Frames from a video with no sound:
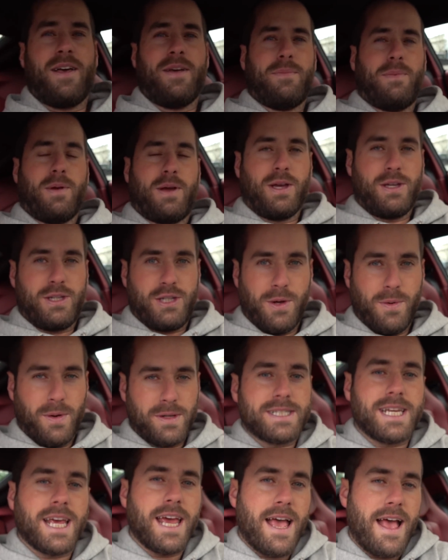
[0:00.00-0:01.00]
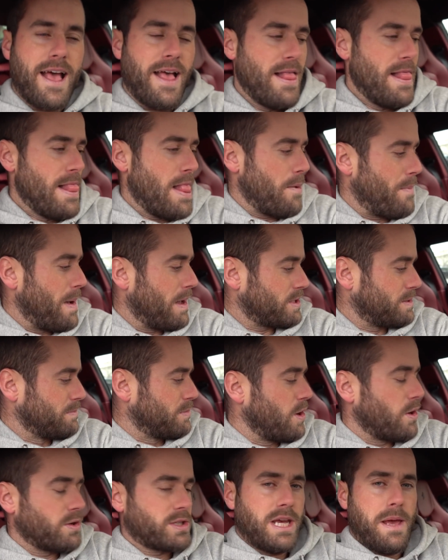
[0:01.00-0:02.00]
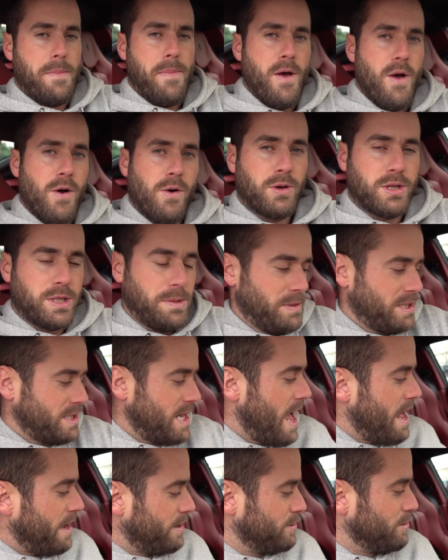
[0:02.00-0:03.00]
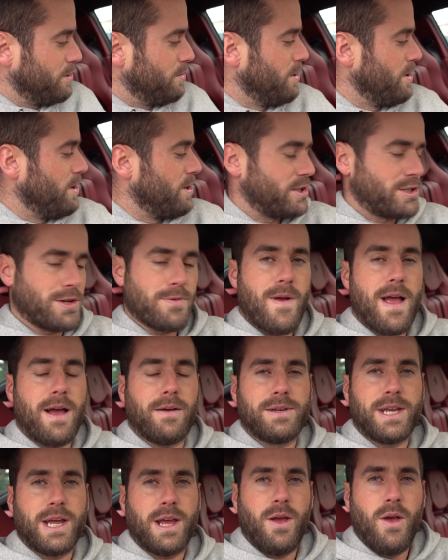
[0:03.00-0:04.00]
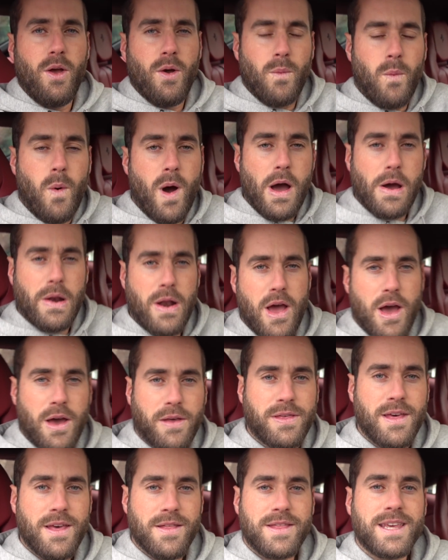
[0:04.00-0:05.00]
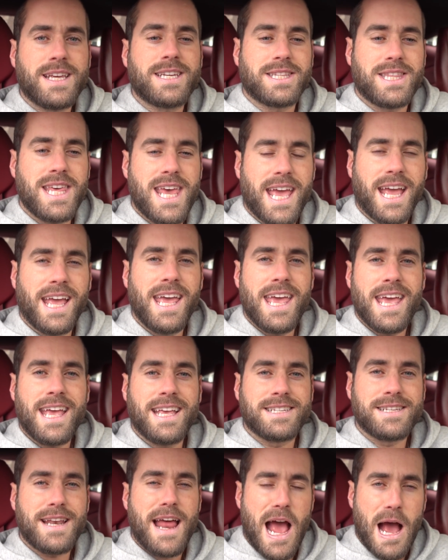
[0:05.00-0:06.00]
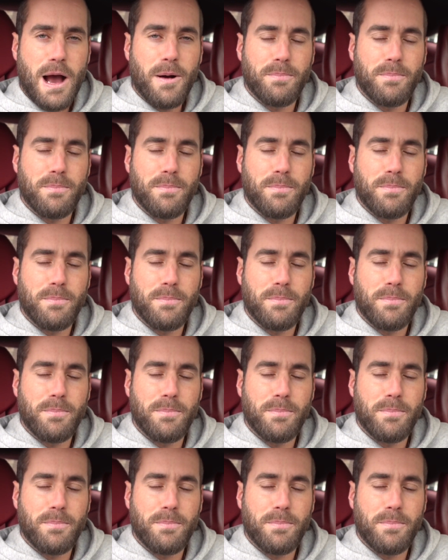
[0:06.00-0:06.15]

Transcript: because you want to hear about some gossip or some scandal surrounding why on earth this thing is now